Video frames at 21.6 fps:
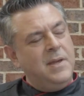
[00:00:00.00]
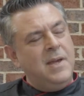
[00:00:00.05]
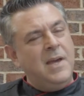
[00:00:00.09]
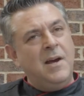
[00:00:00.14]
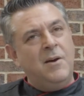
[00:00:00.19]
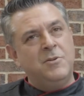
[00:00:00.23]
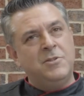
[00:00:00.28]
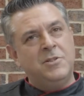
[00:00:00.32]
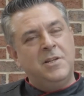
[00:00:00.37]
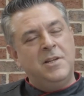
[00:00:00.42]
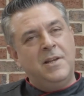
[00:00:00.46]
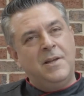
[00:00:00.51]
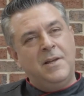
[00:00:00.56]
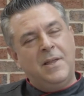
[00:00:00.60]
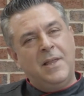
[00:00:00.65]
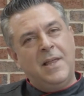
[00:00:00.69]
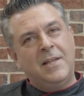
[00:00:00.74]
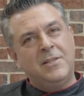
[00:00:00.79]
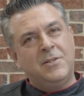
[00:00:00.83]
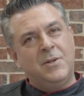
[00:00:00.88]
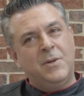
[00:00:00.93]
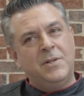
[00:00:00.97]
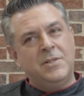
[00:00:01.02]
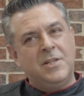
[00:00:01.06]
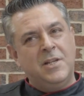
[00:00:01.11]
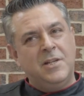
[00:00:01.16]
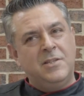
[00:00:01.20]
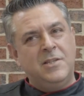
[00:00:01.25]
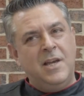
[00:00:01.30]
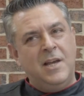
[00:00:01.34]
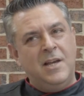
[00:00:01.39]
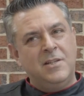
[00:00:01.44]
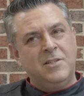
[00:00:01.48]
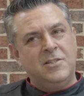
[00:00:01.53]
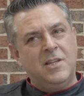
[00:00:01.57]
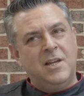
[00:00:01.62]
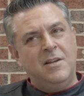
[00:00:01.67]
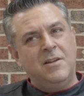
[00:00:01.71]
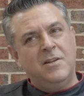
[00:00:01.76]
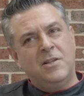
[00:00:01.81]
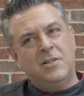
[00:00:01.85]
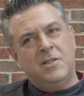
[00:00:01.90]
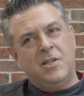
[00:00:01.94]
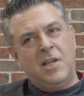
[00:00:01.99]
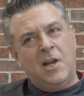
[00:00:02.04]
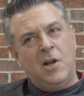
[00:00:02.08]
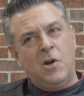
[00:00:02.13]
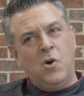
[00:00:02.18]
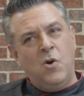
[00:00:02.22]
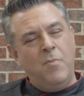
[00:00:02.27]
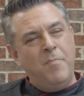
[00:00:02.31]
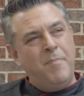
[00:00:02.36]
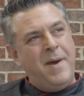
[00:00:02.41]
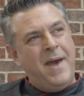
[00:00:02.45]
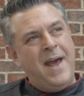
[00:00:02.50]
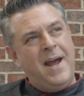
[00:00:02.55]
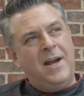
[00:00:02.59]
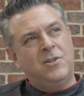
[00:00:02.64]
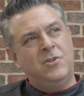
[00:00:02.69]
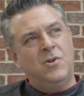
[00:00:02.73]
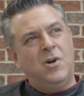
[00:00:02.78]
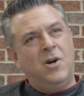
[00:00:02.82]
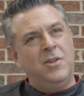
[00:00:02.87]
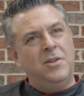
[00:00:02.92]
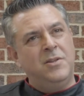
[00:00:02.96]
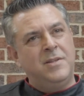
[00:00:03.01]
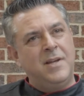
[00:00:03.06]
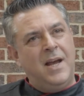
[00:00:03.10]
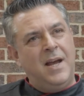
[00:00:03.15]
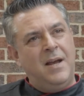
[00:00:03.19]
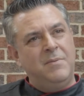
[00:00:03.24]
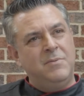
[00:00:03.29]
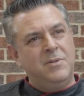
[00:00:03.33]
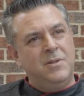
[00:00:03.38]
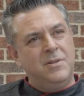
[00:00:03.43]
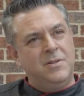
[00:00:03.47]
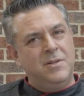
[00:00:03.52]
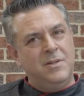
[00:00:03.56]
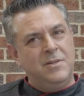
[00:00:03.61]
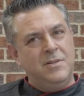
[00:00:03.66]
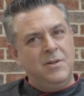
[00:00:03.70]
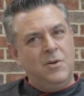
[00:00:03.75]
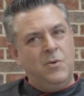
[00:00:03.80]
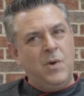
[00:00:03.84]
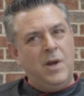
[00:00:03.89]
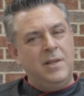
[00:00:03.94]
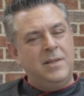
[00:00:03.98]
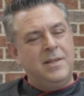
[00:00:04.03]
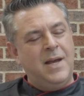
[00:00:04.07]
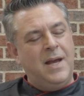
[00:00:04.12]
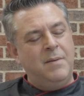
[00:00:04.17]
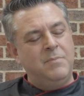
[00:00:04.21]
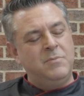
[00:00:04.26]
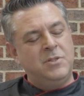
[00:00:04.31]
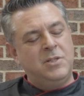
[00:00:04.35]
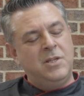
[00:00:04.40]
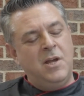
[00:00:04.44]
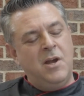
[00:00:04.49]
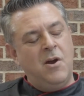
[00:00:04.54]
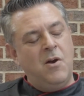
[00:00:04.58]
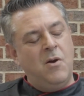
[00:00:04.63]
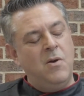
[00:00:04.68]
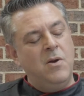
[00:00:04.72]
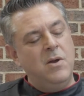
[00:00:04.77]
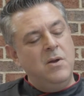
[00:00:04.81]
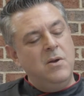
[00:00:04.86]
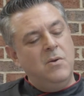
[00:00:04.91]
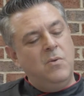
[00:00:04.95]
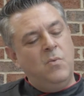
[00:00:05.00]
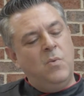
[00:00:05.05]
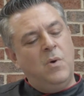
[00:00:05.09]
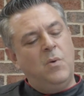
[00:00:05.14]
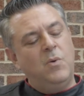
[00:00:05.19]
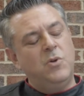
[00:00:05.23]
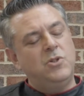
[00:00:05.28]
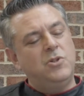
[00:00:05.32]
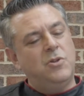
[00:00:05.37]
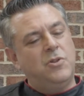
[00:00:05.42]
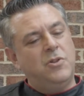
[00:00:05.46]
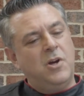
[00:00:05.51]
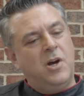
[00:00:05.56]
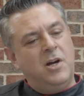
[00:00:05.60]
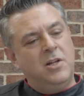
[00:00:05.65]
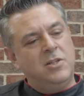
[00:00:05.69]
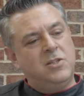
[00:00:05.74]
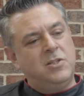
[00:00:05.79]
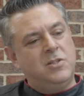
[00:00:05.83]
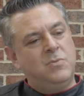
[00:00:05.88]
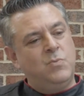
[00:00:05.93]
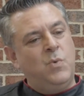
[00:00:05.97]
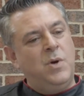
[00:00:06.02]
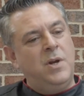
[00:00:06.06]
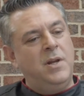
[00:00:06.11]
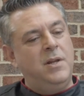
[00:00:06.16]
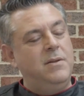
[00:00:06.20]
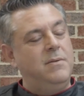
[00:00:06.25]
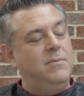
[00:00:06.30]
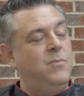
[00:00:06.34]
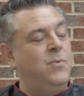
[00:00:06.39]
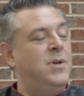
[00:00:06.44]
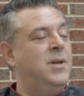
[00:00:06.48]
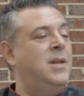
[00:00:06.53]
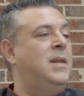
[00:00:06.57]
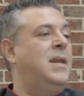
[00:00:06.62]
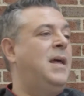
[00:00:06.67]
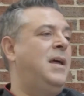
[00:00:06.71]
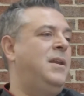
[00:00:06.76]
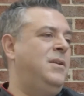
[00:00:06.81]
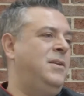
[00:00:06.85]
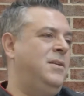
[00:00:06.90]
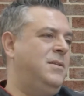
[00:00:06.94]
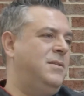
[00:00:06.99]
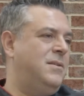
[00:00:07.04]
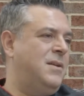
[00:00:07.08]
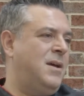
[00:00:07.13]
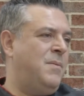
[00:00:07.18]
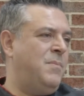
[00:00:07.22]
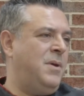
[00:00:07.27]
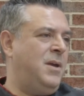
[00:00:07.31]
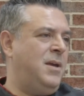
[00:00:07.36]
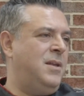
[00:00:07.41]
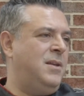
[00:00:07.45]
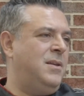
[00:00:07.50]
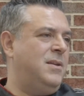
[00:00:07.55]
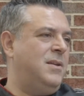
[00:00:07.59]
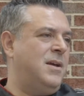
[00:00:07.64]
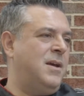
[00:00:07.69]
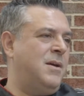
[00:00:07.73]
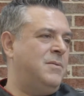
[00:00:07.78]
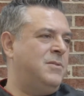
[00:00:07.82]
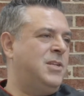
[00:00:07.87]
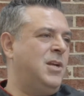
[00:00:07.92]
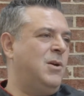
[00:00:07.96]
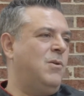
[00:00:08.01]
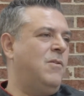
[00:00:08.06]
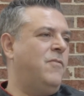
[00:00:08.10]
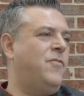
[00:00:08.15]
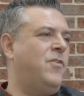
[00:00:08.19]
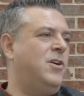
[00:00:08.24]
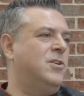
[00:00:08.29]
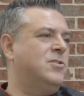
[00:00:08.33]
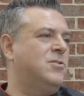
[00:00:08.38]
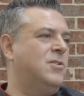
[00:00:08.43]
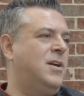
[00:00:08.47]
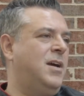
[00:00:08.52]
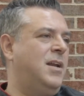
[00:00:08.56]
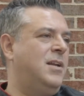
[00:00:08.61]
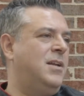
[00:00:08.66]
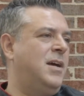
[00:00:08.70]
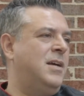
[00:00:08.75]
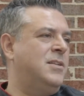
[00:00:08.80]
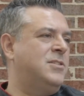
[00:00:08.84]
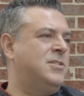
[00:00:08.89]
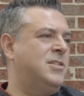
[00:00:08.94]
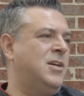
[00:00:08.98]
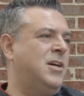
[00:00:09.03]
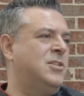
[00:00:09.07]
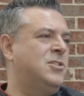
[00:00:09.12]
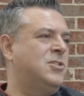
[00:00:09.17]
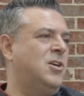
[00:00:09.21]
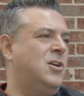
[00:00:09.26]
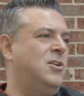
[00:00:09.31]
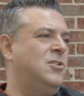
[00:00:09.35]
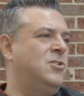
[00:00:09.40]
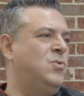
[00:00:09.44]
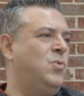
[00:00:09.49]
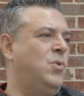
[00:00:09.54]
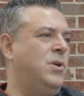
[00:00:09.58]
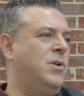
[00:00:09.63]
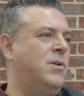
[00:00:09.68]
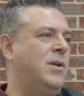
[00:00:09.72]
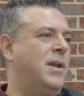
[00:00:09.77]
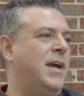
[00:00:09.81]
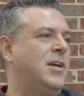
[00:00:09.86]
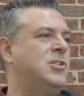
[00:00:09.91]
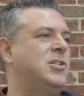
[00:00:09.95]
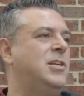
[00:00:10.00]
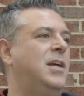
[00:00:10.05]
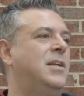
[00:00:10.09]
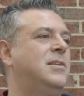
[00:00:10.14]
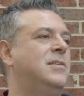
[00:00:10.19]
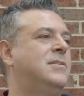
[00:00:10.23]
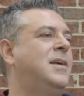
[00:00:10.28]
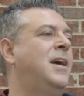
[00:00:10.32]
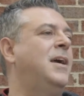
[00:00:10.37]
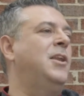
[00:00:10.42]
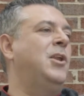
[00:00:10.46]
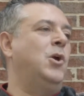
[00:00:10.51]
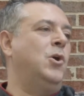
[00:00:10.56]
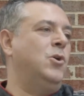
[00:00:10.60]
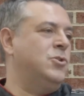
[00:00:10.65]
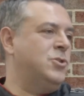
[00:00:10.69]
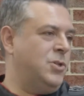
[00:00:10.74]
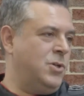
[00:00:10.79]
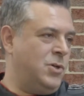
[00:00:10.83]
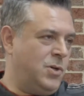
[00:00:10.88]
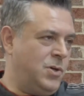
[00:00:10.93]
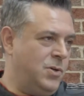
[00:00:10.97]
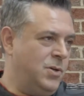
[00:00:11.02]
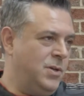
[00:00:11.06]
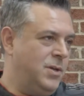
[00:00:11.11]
Yeah, that's what I was gonna take. Instead of going back to all the time, the great times there. What was your thoughts when it ended? Terry Foster I saw on Twitter, it actually ended 10 years ago.